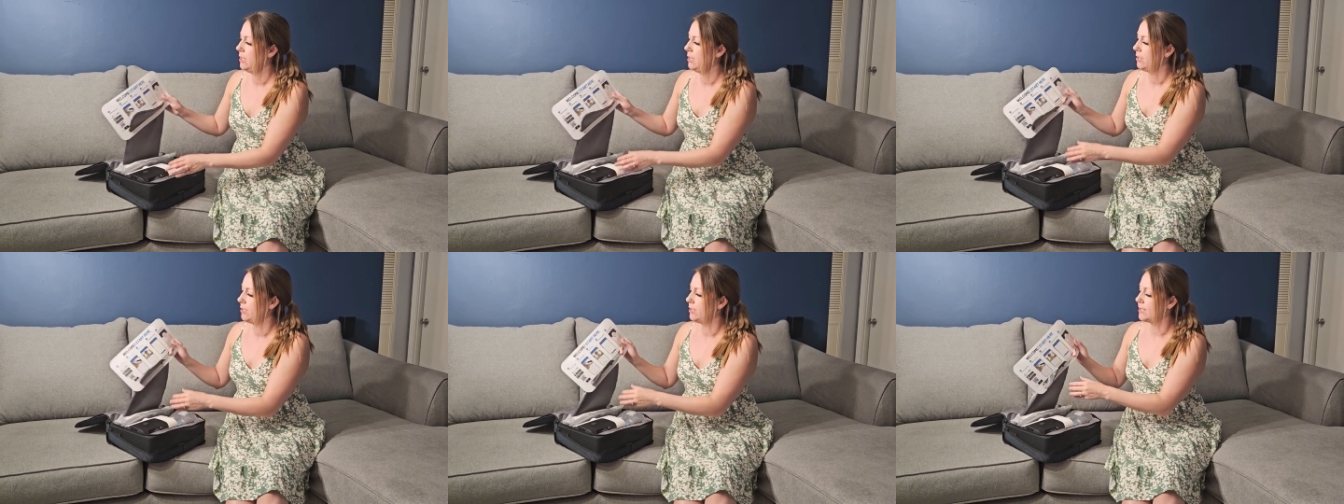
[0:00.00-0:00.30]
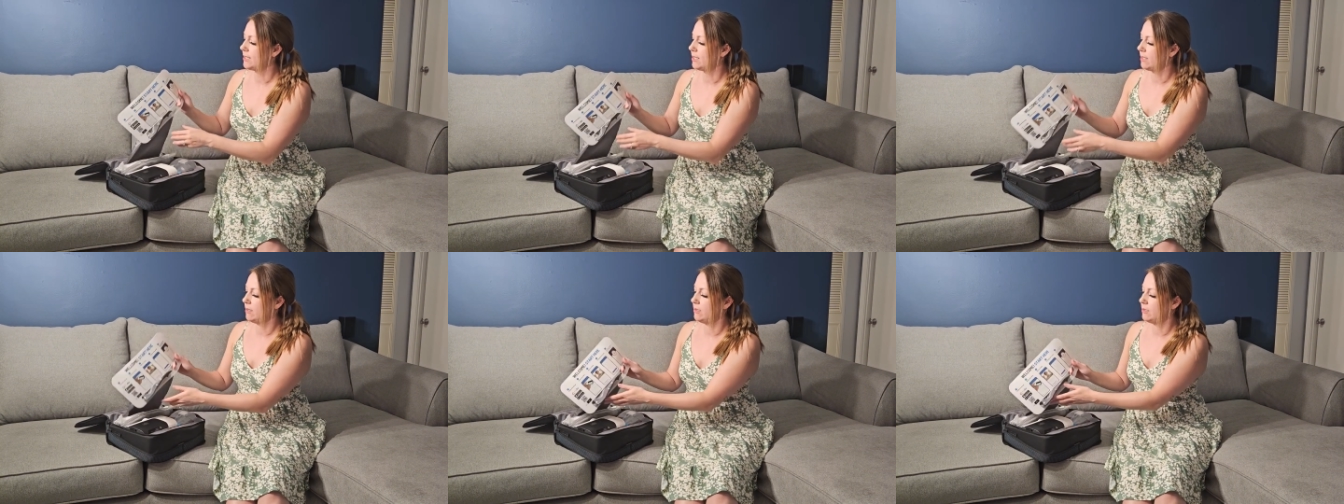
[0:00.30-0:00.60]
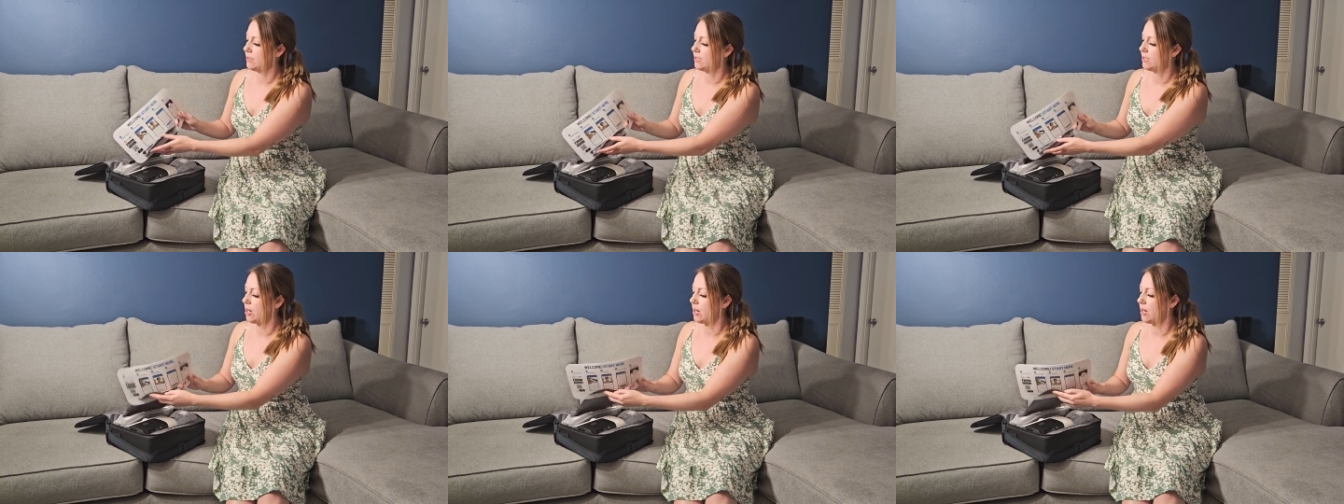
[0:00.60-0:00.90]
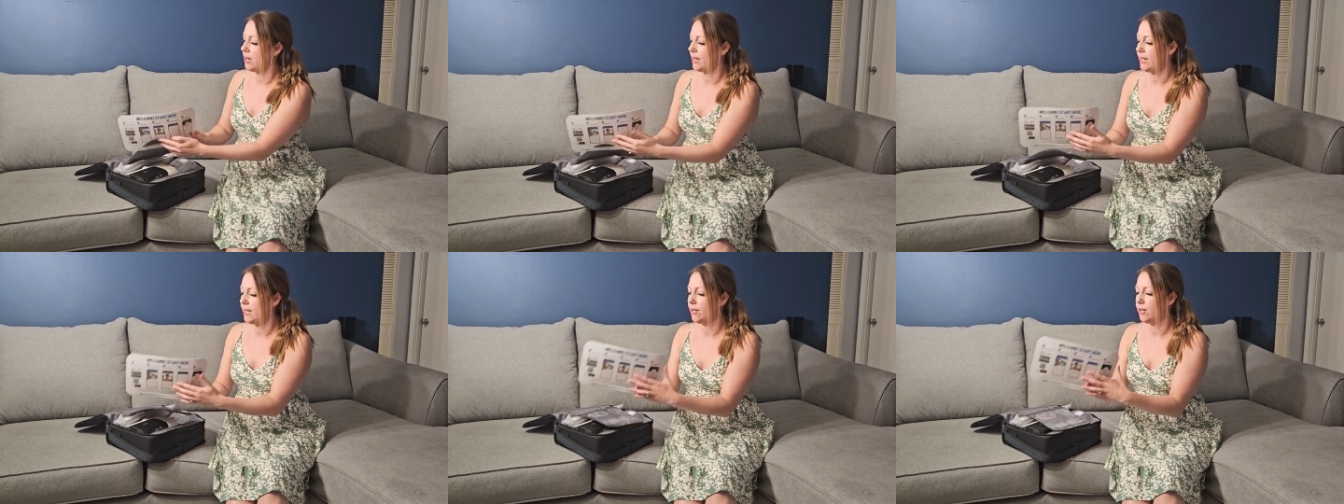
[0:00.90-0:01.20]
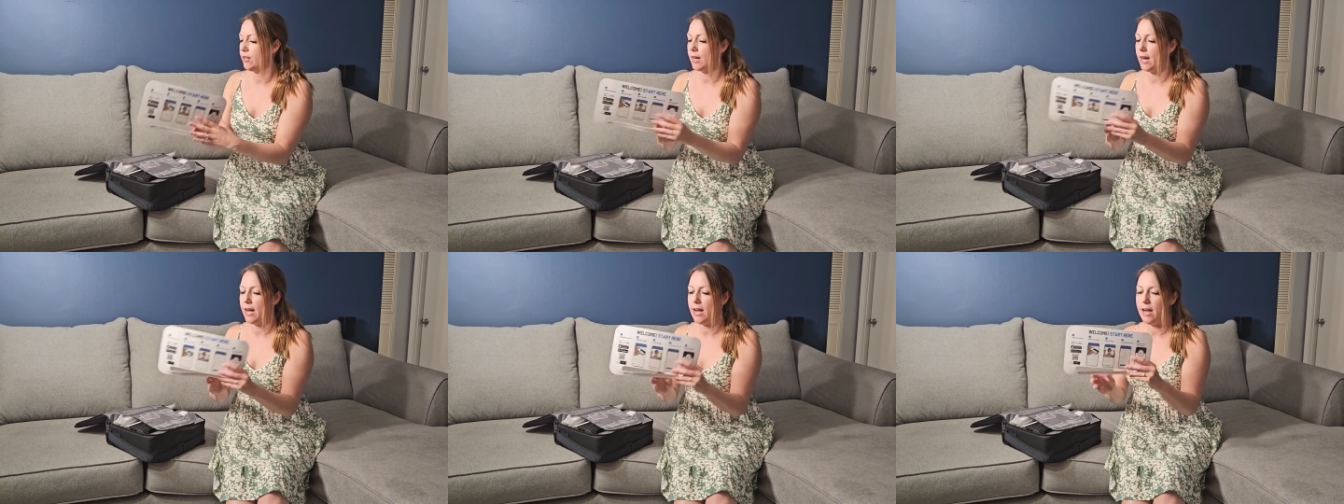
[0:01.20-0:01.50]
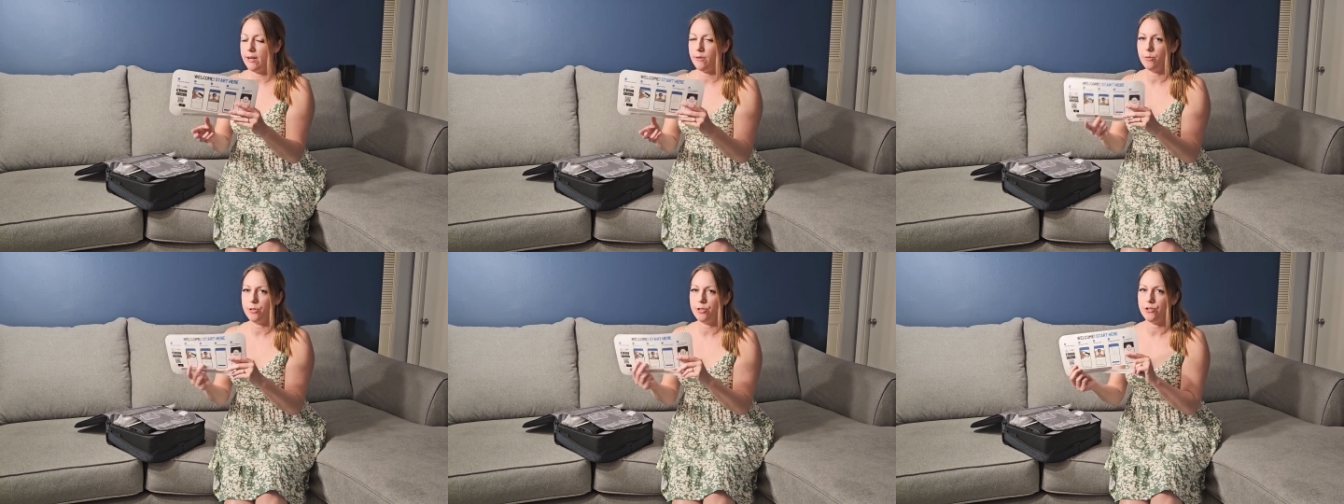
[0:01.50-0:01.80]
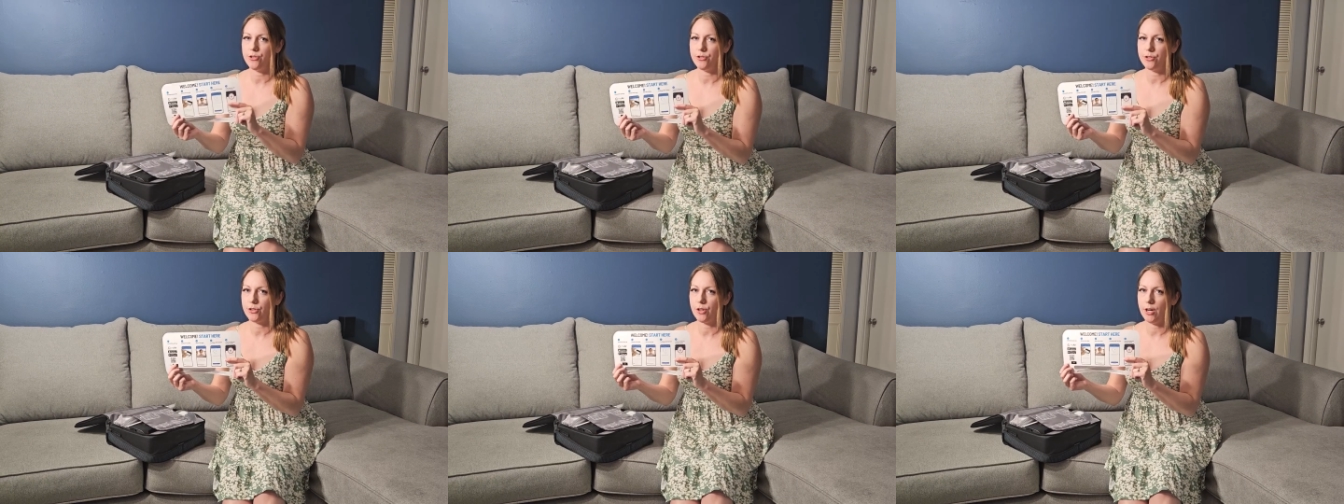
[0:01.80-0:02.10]
it's a little start here guide, which
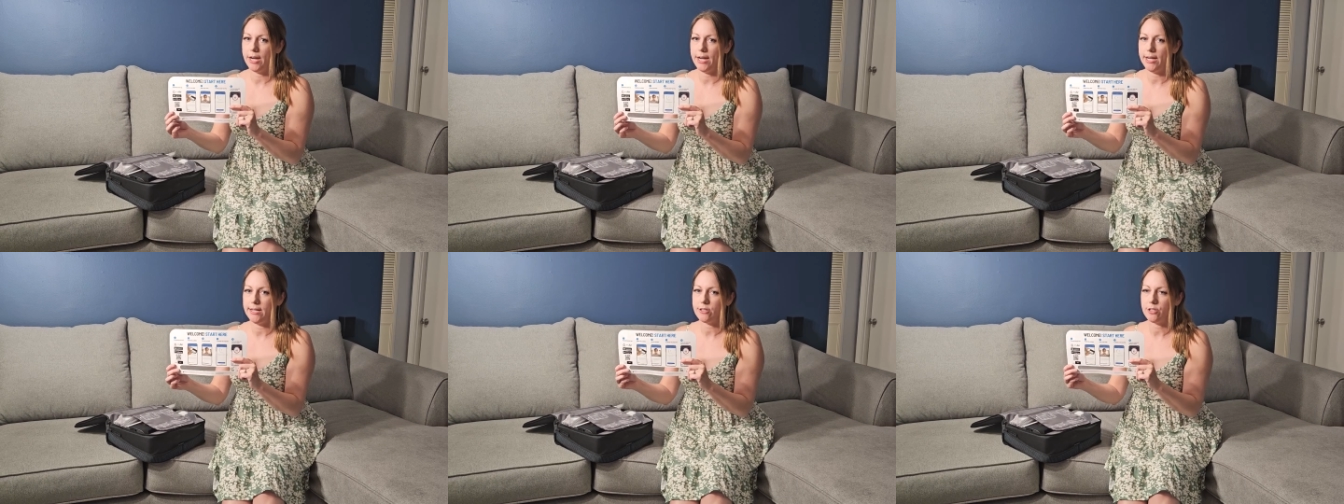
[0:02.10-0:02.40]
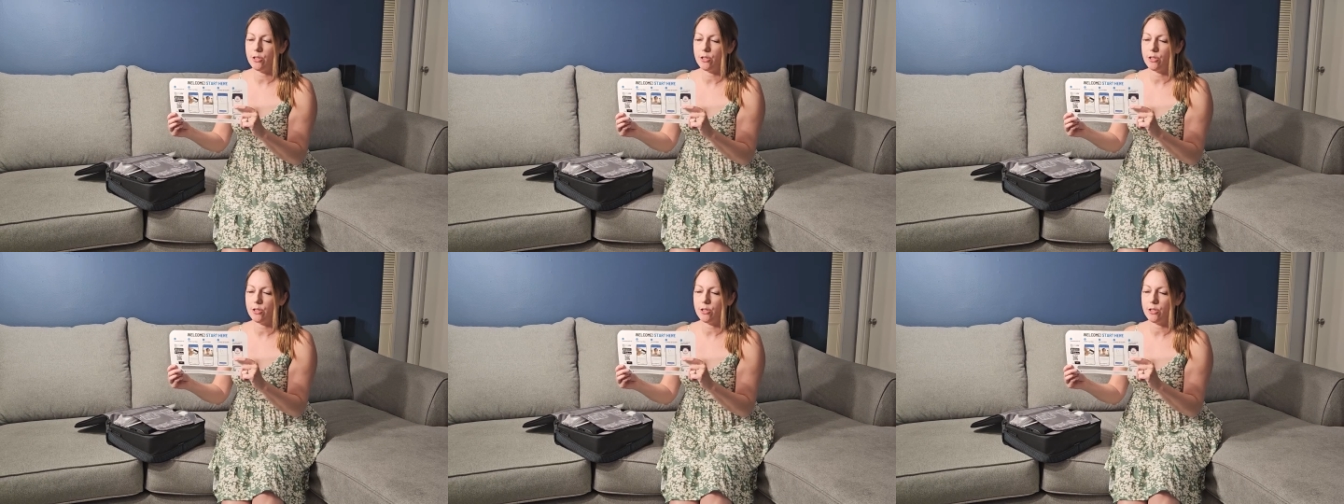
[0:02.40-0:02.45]
is great.